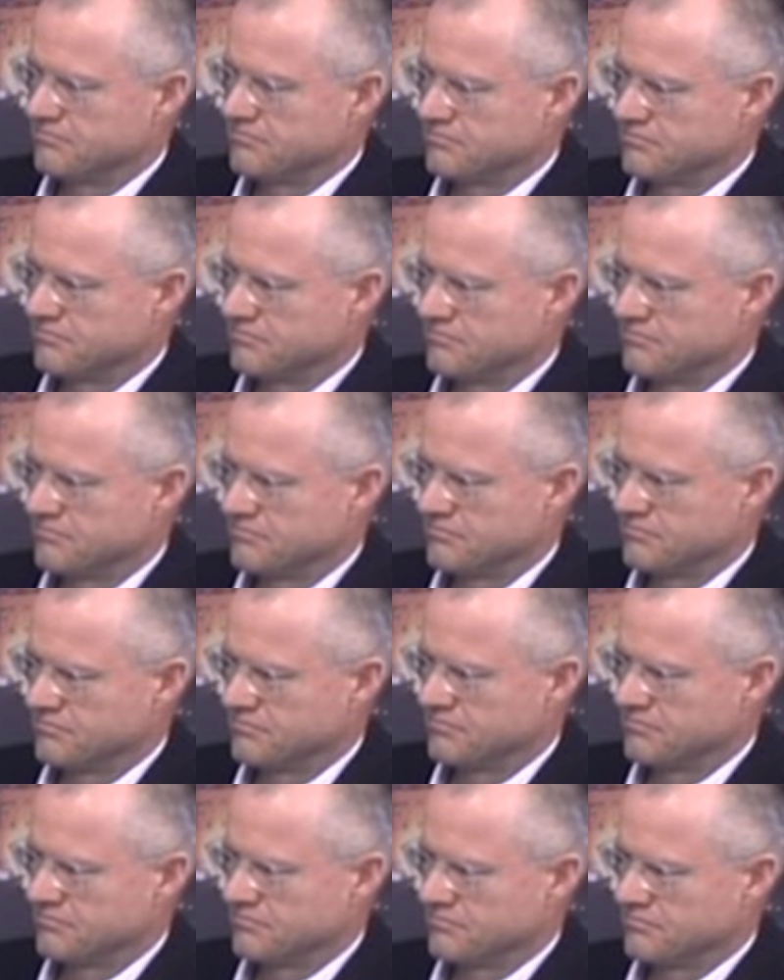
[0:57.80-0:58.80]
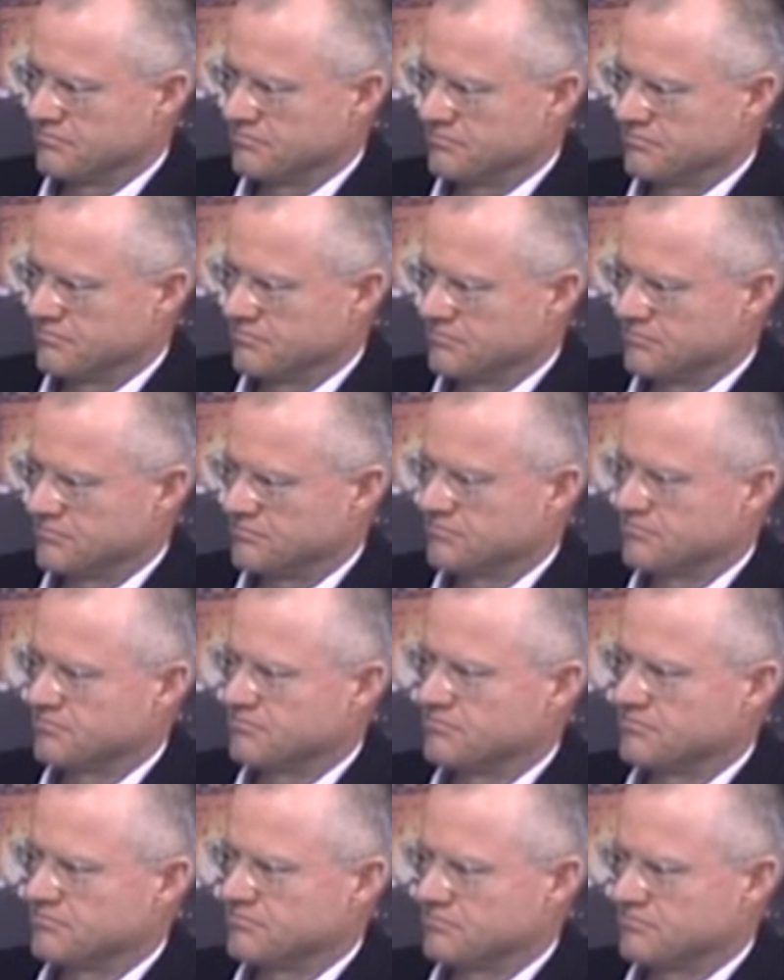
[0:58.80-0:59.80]

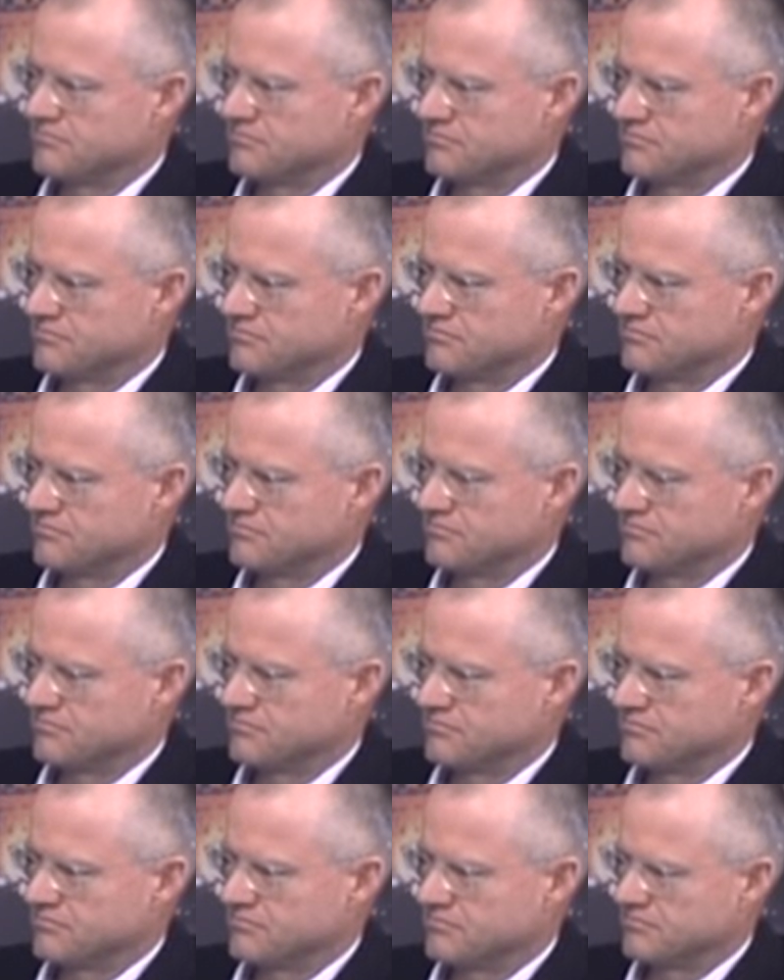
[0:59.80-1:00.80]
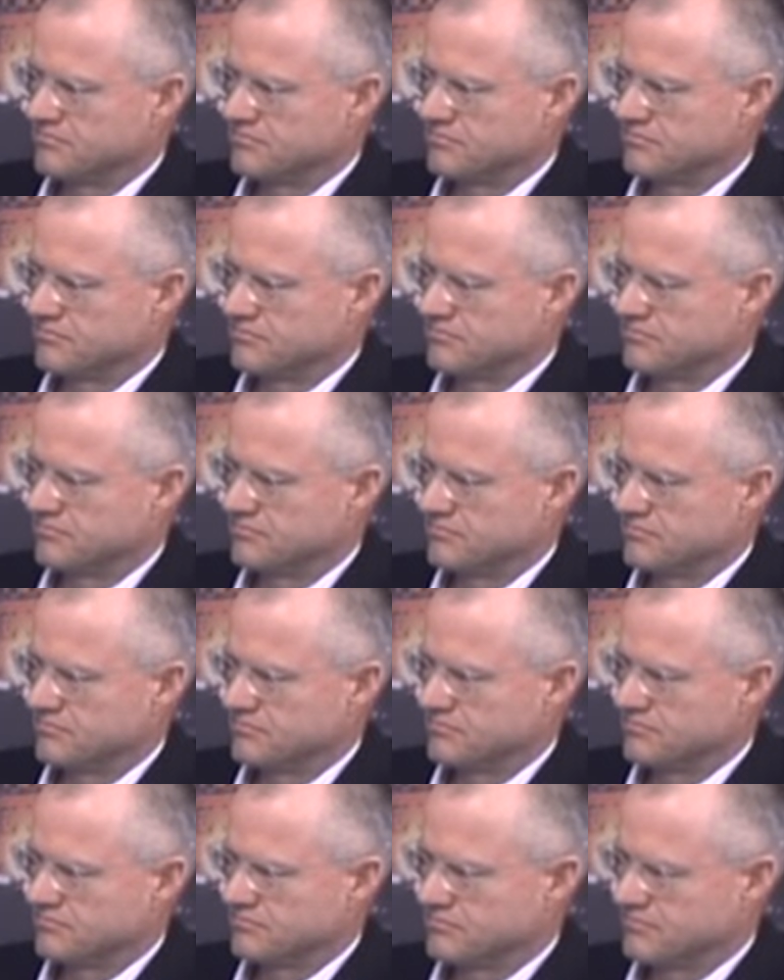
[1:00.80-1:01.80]

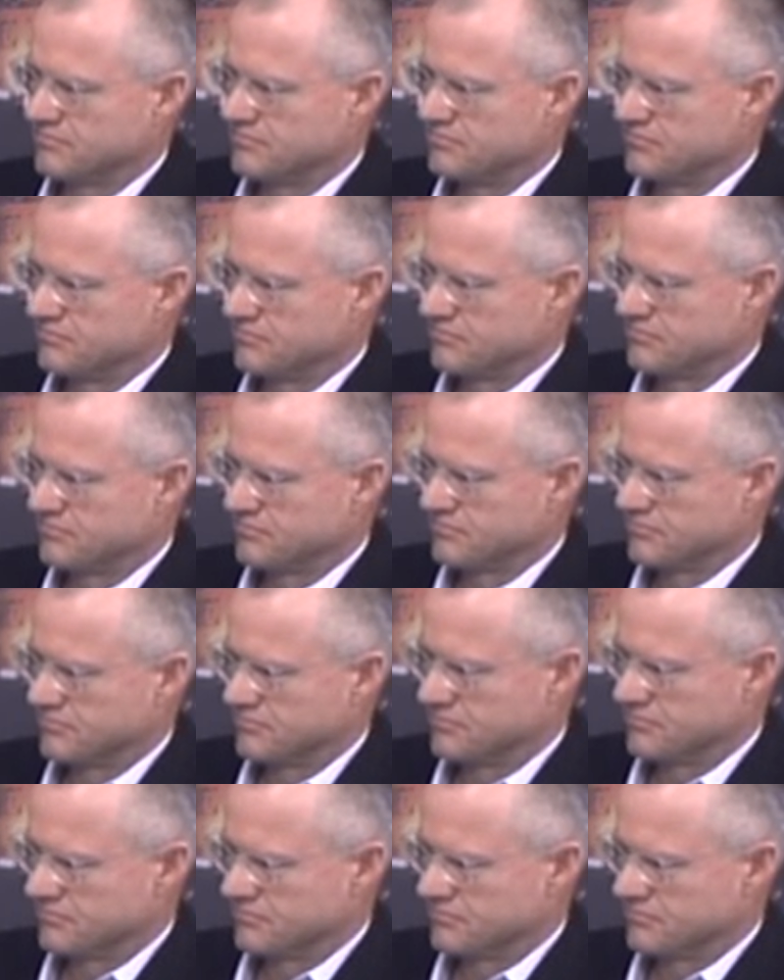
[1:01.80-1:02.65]
[no speech]